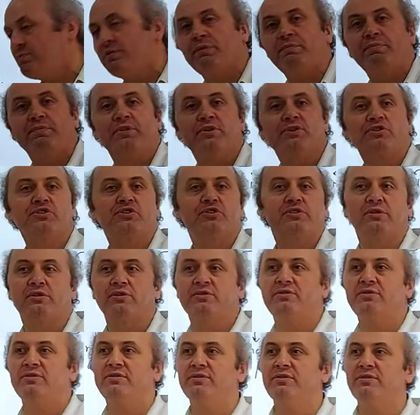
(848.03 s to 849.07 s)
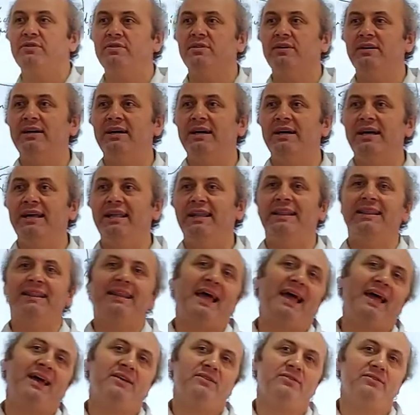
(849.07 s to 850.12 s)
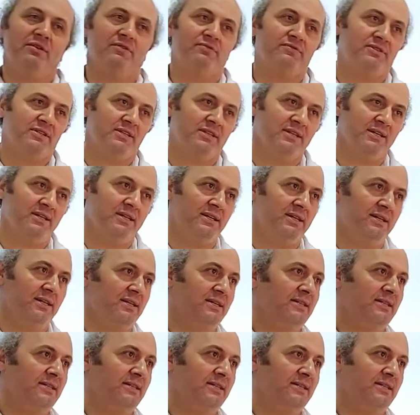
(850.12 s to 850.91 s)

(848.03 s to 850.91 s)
proportional to length of the